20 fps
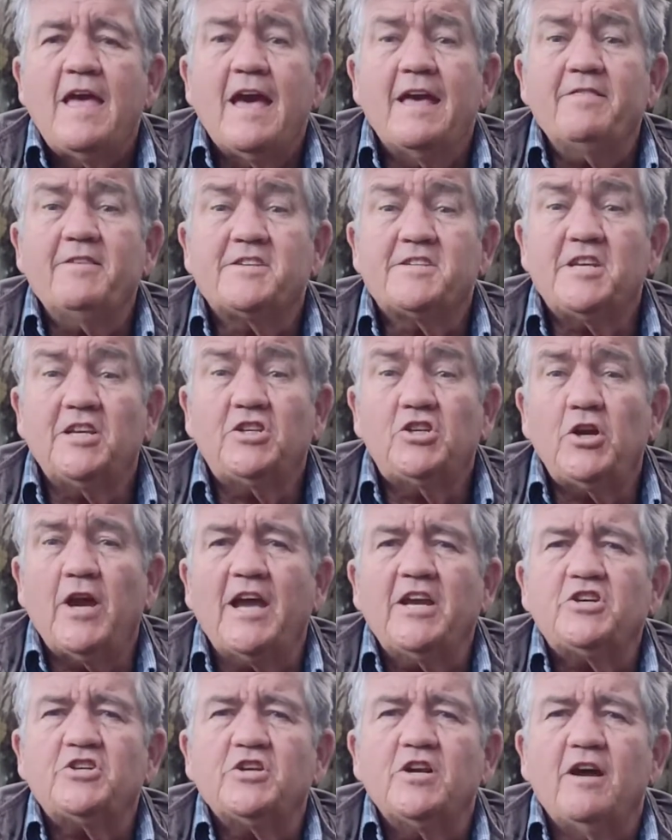And the
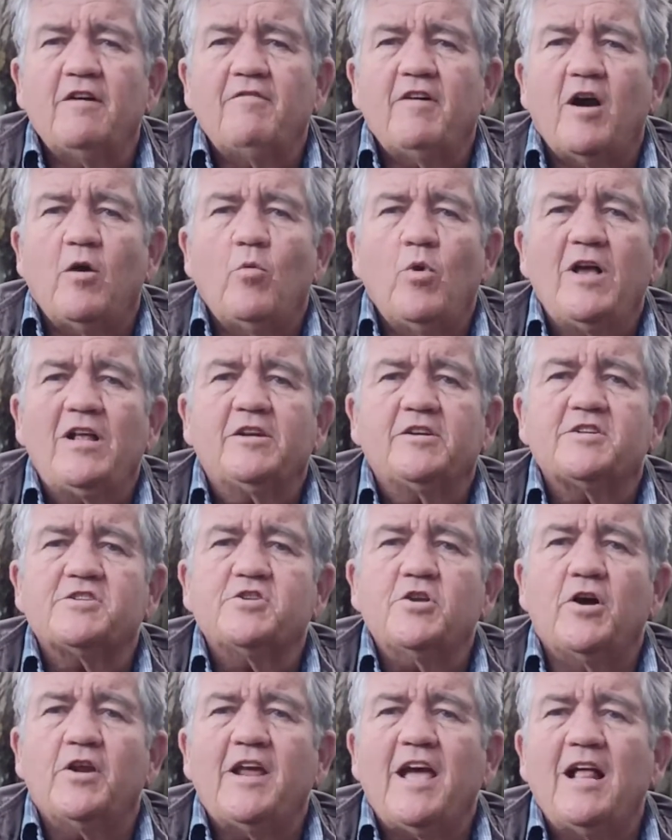situation of our world
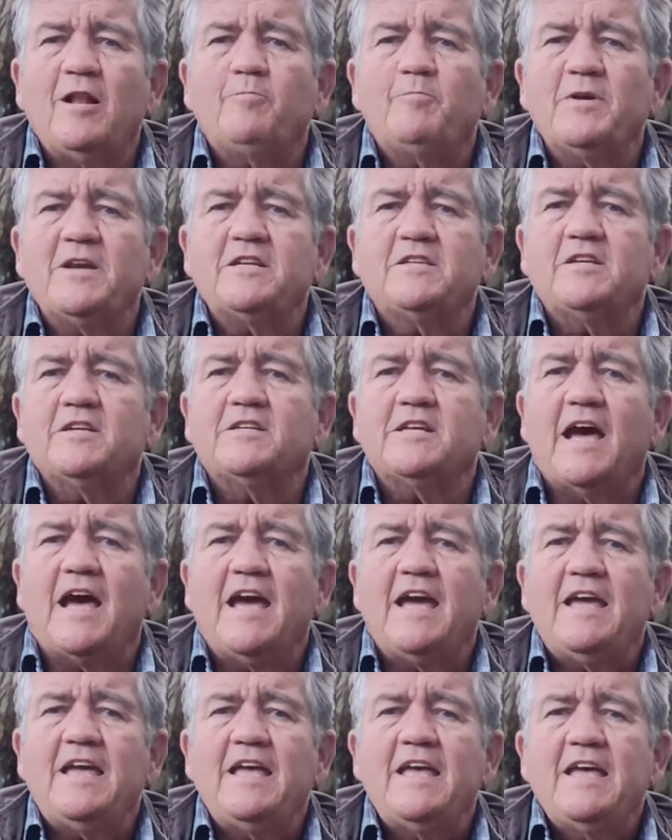is not helping
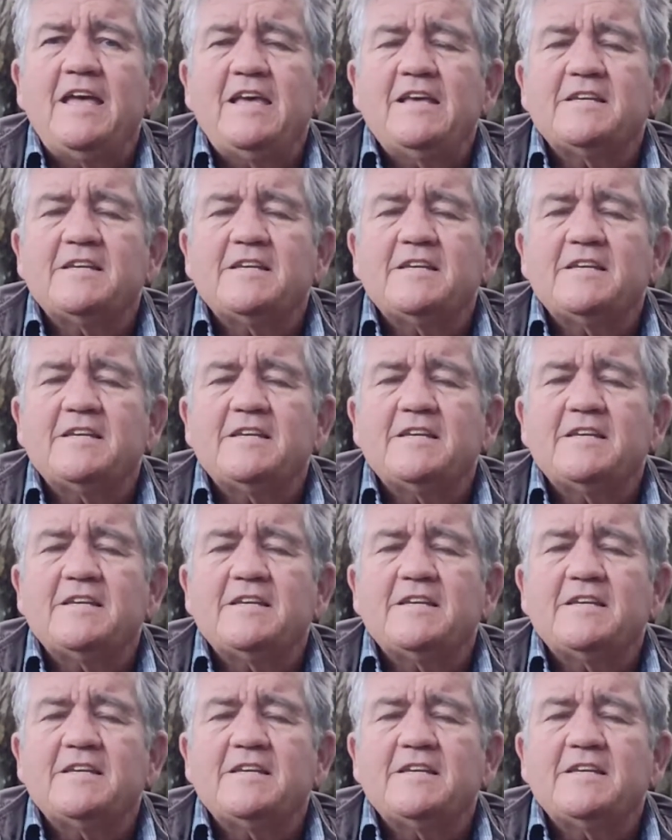today.